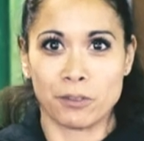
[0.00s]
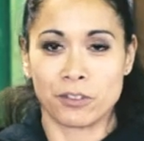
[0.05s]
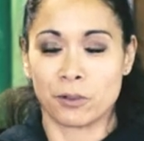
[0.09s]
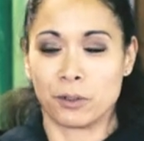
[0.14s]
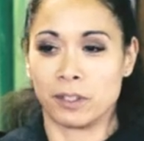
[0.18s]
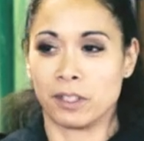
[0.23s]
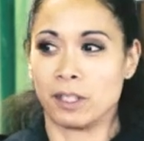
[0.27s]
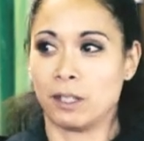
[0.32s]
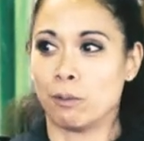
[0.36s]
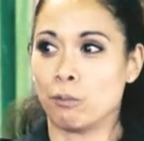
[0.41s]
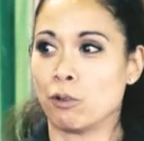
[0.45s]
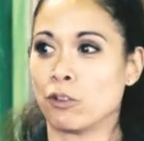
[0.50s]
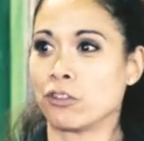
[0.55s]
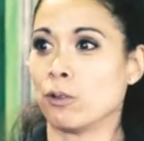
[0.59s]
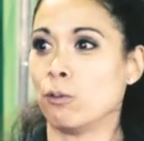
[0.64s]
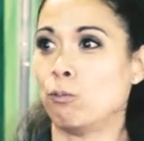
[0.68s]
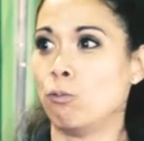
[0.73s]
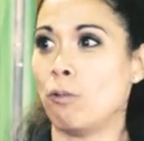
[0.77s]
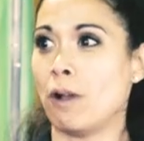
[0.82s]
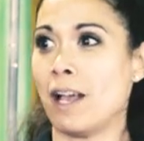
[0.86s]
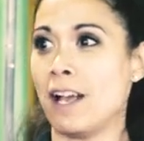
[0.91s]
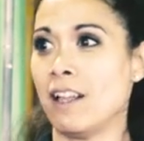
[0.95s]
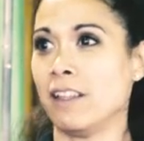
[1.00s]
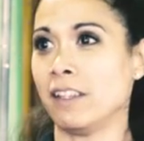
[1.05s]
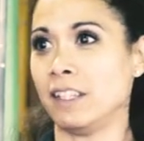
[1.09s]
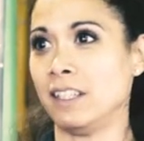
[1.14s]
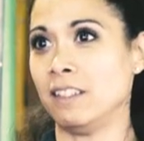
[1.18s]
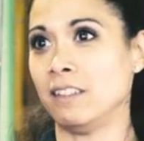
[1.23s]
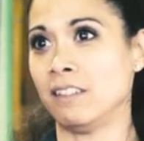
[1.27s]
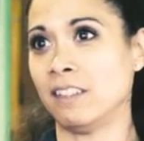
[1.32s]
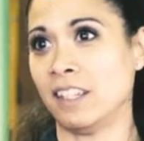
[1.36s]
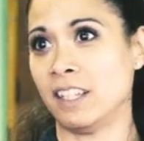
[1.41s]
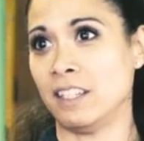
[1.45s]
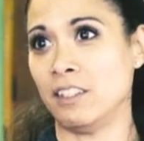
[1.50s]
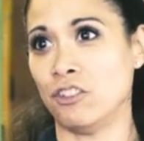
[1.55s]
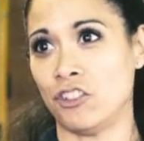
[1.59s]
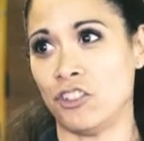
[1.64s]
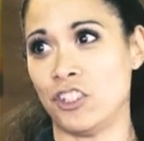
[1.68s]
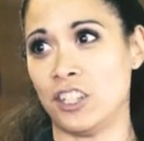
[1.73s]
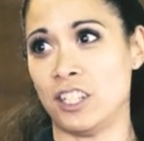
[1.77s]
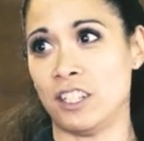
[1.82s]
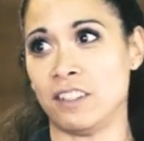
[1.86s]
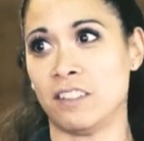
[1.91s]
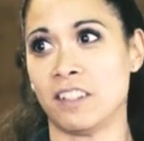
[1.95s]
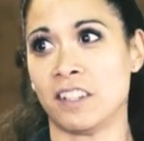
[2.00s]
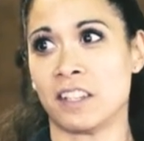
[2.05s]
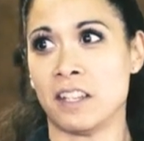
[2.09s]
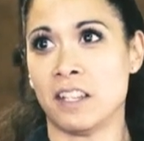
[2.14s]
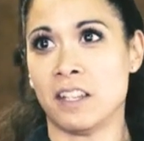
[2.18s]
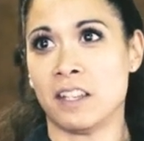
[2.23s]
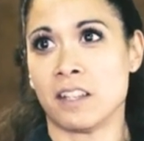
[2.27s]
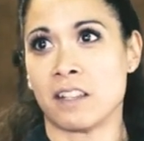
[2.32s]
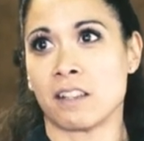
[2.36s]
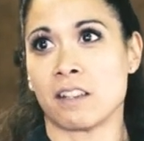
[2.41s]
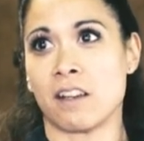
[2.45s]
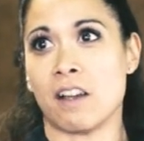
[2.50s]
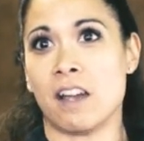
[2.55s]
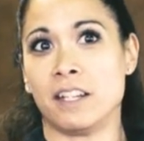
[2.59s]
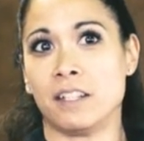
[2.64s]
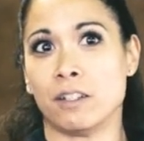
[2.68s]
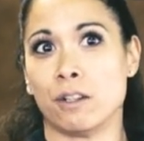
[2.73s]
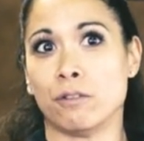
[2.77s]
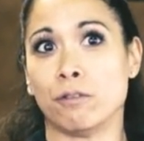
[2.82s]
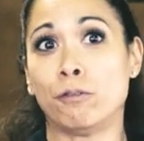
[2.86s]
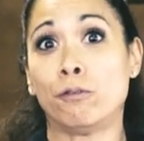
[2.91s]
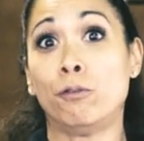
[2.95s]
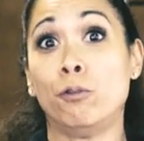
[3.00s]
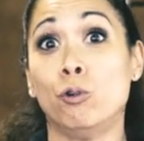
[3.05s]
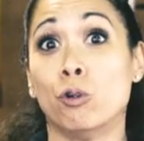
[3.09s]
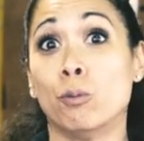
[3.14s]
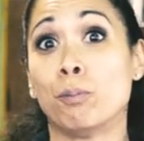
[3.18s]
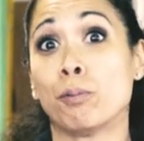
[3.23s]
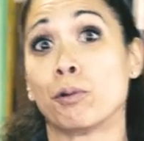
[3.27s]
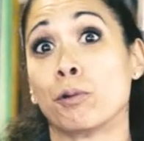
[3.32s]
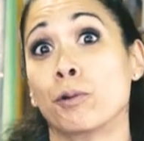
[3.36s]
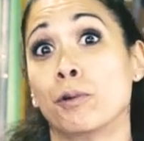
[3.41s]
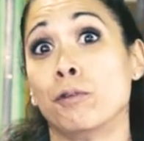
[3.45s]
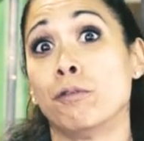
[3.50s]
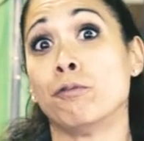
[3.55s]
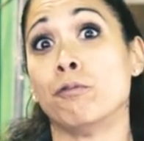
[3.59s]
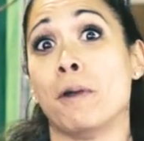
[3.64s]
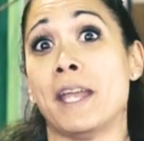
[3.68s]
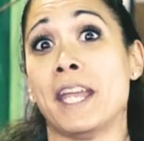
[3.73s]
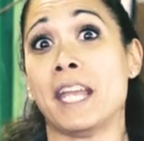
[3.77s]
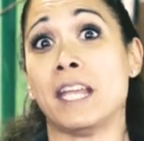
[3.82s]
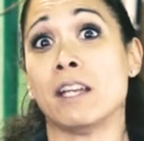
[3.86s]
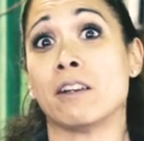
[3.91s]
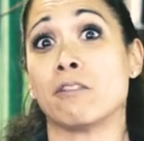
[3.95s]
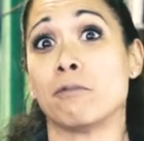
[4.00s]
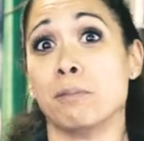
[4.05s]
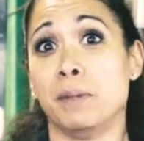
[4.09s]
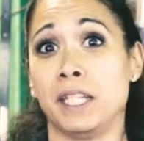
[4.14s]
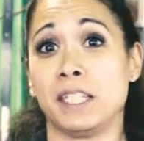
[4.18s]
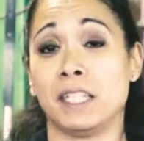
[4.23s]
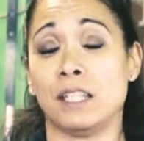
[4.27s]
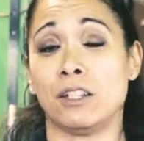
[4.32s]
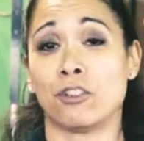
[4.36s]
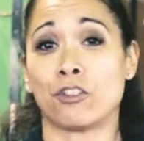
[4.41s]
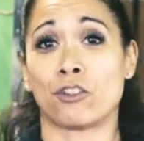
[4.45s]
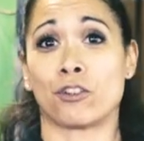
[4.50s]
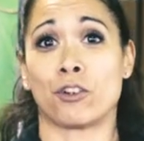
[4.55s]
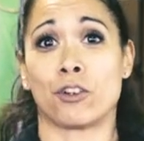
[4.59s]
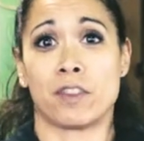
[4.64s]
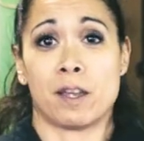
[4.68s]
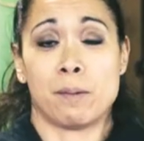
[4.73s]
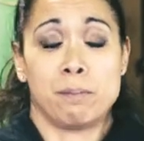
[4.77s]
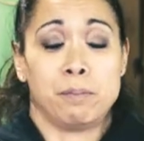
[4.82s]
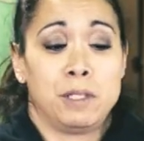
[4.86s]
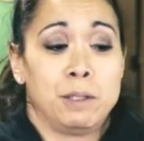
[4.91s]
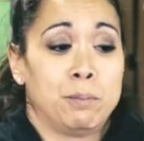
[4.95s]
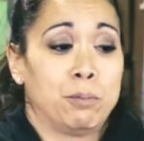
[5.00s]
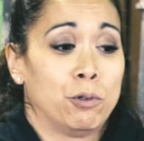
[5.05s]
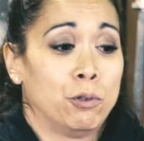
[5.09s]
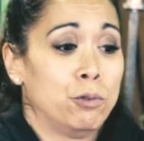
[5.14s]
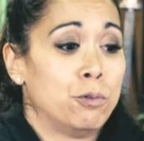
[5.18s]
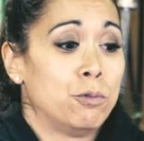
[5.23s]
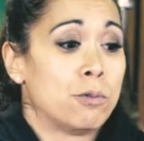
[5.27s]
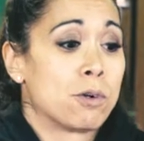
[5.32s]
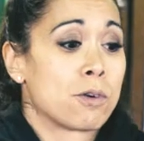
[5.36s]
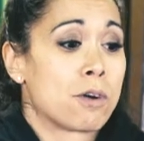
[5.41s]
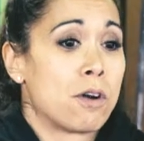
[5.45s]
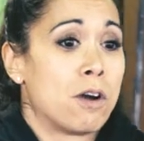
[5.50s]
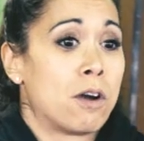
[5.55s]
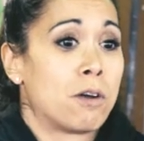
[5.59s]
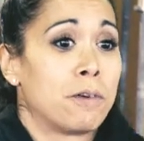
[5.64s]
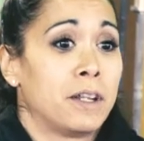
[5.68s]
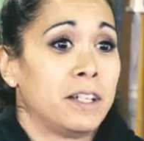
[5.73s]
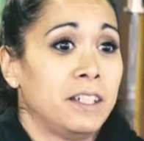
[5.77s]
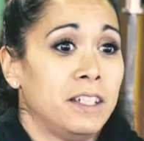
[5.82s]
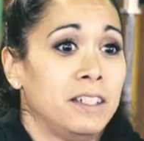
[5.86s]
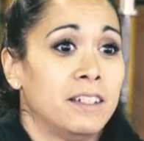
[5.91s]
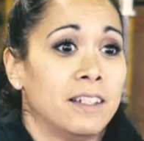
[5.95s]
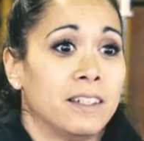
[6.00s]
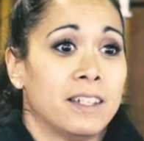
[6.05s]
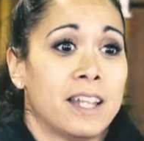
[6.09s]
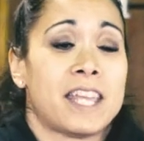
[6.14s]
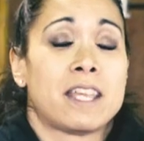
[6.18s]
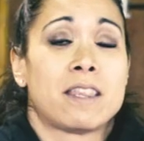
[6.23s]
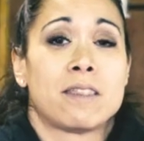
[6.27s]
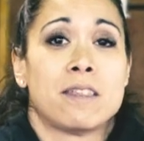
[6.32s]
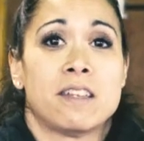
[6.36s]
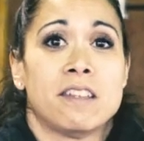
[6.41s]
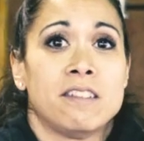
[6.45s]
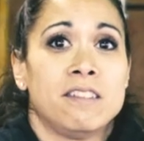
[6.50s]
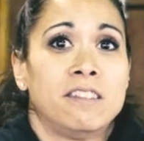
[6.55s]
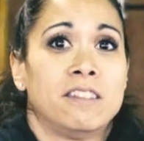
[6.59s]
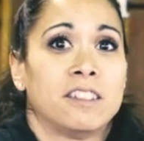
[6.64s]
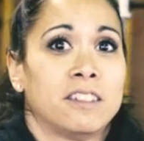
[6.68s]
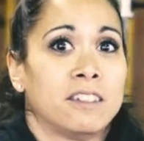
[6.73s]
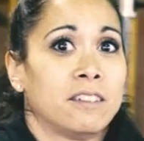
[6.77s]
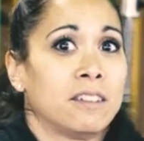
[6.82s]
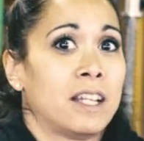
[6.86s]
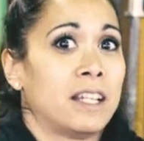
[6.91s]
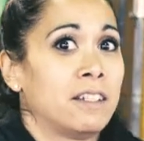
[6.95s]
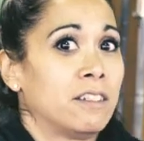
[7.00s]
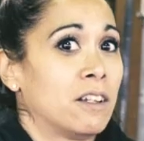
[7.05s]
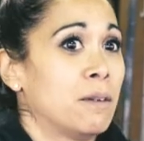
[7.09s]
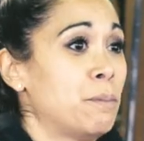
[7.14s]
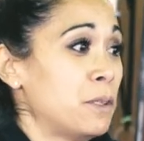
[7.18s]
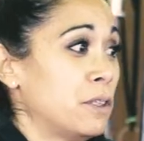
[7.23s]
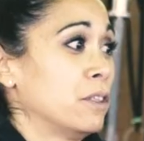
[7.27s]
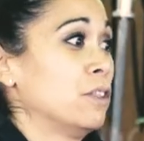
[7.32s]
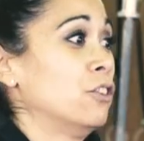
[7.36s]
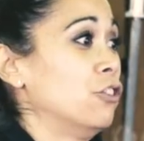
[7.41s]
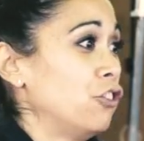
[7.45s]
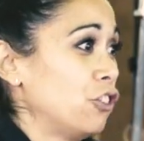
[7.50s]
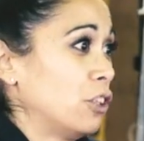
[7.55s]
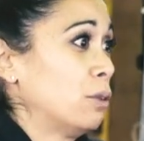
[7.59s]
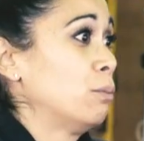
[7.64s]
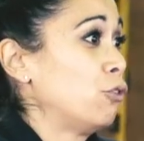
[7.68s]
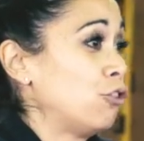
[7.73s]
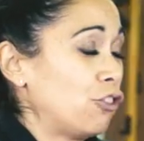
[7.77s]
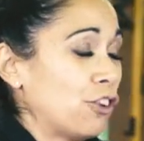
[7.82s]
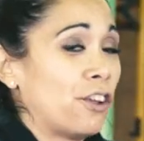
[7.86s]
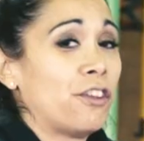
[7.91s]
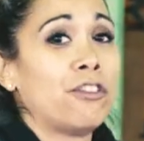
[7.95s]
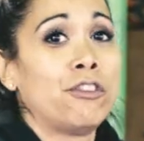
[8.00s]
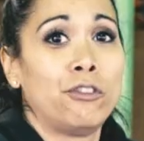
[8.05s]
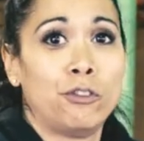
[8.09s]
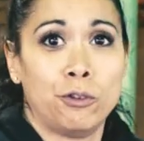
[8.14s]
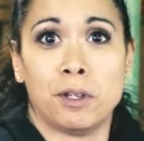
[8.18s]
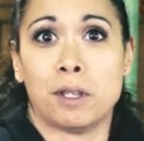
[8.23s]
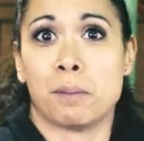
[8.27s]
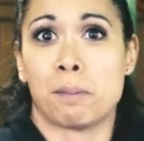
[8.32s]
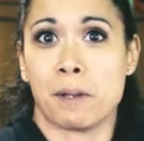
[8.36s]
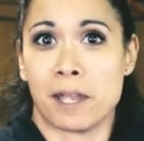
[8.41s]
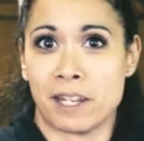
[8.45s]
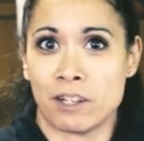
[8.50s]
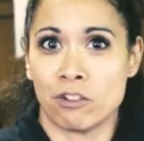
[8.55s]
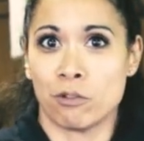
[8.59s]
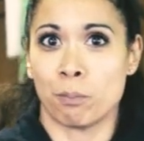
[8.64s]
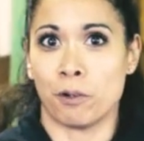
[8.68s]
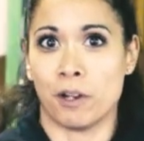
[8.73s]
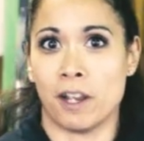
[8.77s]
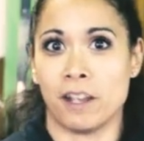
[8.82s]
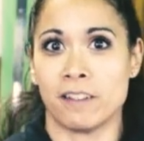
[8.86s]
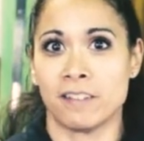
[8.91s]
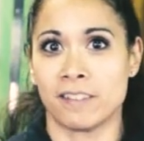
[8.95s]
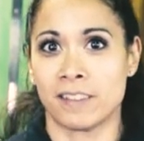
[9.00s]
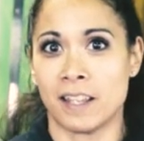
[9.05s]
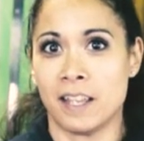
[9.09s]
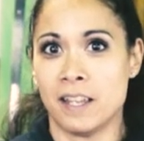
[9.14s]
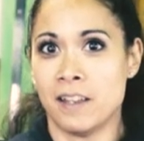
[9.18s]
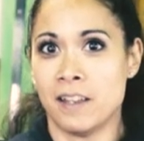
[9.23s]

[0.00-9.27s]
So it was a well-intentioned kind of foolproof way of making sure that people who were already like this didn't end up in the gym just doing bench press,